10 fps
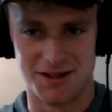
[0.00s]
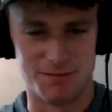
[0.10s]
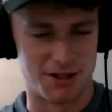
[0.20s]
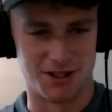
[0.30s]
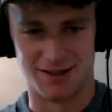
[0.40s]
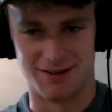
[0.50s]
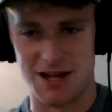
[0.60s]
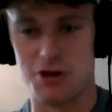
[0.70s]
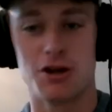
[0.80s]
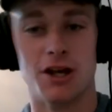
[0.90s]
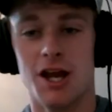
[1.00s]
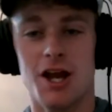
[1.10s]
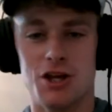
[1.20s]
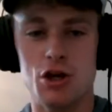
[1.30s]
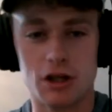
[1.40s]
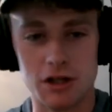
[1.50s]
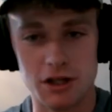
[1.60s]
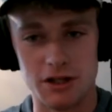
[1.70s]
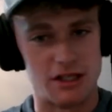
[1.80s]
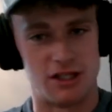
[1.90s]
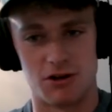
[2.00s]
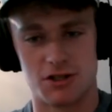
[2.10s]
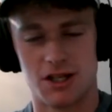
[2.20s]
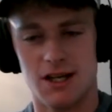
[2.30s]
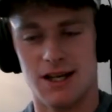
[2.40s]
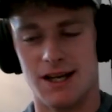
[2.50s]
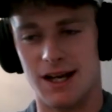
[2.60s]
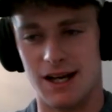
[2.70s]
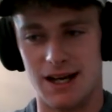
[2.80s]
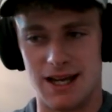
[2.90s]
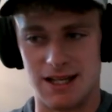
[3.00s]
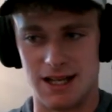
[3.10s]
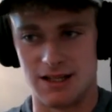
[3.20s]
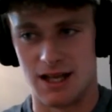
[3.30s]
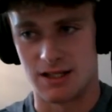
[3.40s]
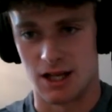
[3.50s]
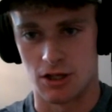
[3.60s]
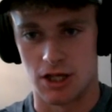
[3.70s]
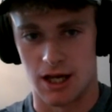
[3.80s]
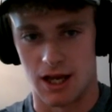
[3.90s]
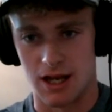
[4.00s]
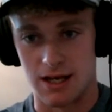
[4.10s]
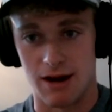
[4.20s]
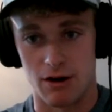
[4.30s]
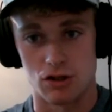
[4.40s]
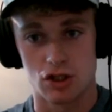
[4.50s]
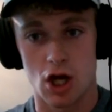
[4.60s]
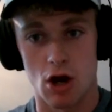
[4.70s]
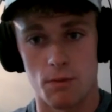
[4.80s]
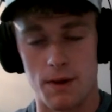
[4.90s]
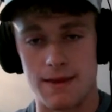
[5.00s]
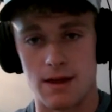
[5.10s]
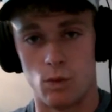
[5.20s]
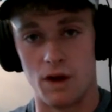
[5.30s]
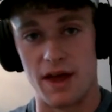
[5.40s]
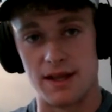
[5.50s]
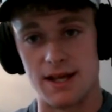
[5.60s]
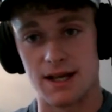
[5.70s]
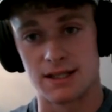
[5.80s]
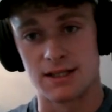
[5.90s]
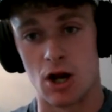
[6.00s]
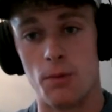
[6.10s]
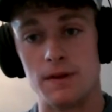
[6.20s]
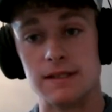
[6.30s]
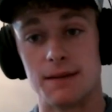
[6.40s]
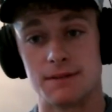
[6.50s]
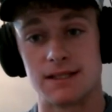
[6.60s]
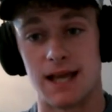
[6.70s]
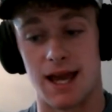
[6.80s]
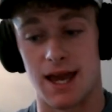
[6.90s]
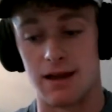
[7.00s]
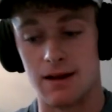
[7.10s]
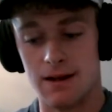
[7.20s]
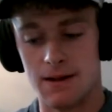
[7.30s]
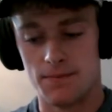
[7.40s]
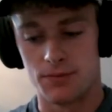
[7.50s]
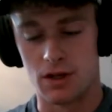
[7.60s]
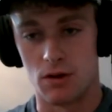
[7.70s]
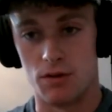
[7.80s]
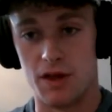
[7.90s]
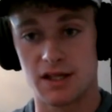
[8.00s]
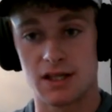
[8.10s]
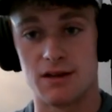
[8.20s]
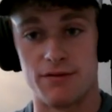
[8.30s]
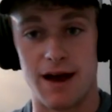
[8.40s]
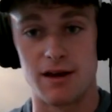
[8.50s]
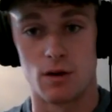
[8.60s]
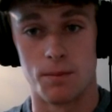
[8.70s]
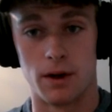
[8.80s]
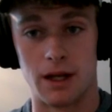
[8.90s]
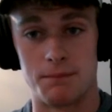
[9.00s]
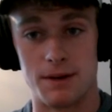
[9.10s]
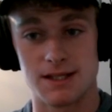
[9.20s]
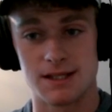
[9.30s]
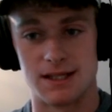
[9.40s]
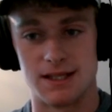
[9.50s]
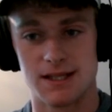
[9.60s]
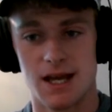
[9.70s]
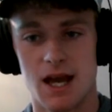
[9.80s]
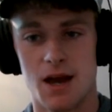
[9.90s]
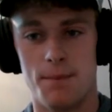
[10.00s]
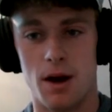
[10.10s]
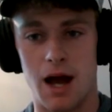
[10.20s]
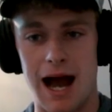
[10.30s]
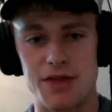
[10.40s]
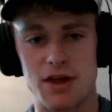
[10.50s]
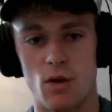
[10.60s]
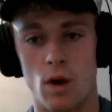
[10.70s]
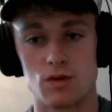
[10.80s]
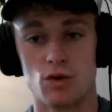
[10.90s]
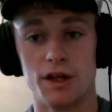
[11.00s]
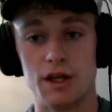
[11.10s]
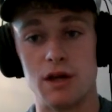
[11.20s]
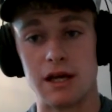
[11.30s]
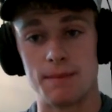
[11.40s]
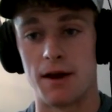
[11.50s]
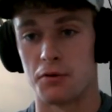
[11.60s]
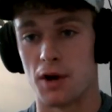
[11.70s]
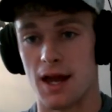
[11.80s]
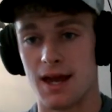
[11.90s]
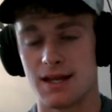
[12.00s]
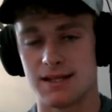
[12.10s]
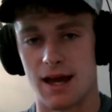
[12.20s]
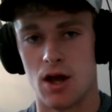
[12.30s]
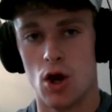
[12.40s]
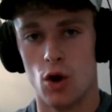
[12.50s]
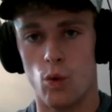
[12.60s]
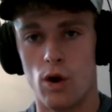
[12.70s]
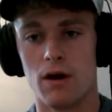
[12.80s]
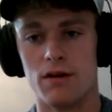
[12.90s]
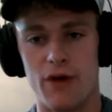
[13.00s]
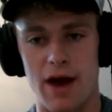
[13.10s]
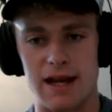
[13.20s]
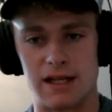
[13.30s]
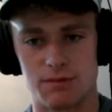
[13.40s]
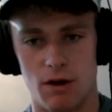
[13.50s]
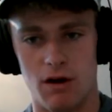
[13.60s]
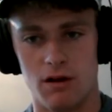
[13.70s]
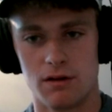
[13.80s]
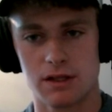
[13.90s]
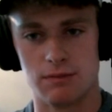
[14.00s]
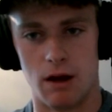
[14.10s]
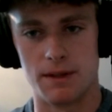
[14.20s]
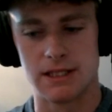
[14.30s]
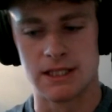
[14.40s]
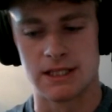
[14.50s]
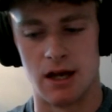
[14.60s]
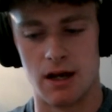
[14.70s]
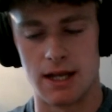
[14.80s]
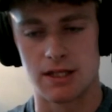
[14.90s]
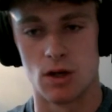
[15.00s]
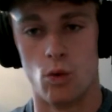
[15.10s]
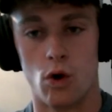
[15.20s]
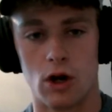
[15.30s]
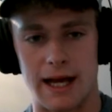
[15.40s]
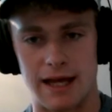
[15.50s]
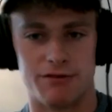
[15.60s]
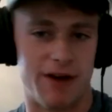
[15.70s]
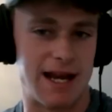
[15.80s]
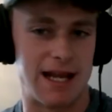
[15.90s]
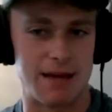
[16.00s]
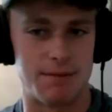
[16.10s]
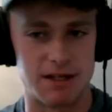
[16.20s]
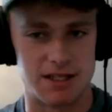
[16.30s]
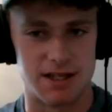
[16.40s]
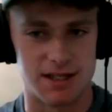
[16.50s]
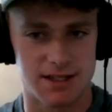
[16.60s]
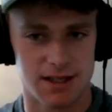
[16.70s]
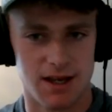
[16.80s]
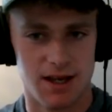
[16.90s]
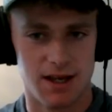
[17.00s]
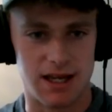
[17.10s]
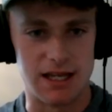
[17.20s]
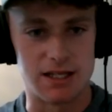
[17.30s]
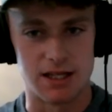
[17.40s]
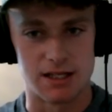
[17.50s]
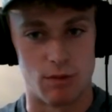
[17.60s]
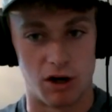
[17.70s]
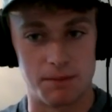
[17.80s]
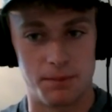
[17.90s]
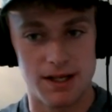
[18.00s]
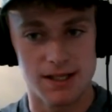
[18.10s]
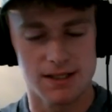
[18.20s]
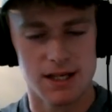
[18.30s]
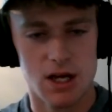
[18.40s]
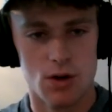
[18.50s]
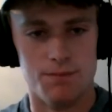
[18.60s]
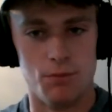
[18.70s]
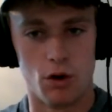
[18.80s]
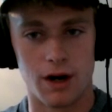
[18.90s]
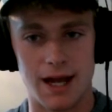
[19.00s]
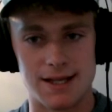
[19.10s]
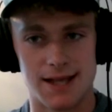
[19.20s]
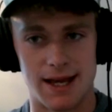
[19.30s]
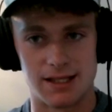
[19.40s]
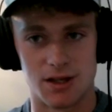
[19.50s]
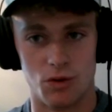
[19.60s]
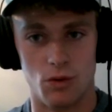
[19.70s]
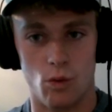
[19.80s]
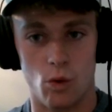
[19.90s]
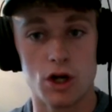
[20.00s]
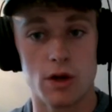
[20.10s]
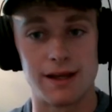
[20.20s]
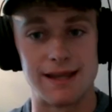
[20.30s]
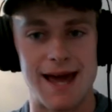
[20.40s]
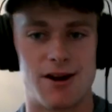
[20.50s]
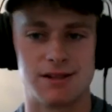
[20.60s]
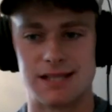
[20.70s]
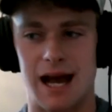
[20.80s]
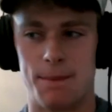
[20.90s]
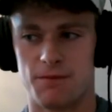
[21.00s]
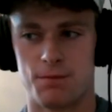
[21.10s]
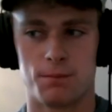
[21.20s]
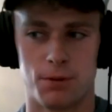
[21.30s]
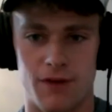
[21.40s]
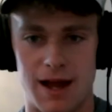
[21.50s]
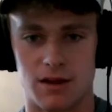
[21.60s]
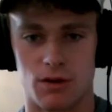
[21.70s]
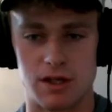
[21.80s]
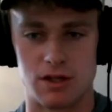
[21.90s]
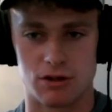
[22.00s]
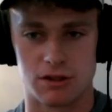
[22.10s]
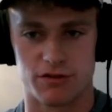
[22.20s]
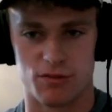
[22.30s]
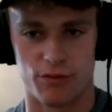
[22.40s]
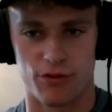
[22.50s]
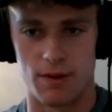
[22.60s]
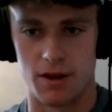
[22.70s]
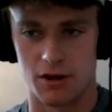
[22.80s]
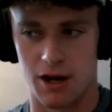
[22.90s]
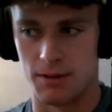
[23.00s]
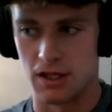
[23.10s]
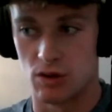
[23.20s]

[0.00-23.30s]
Michigan, right? You can literally search in such a narrow scope. And then what that does is it opens up to say, hey, you know, this is the value we're bringing businesses. But I think what's really unique about Array is that we're inviting small businesses on. And so we're like inviting them into this marketplace more as like, so we're doing that on top of providing the resources from other companies.